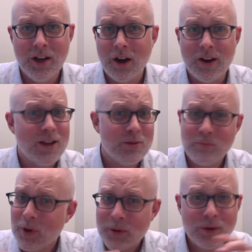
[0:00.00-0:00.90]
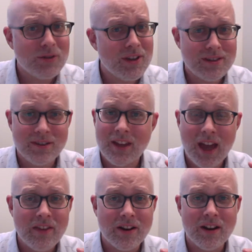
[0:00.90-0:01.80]
All right, you put those things
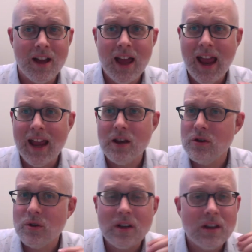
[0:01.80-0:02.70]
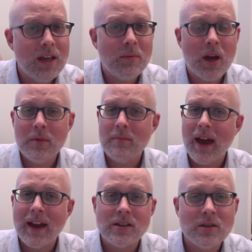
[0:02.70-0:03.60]
together and you can keep coming
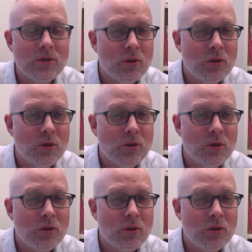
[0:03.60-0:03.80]
back to it.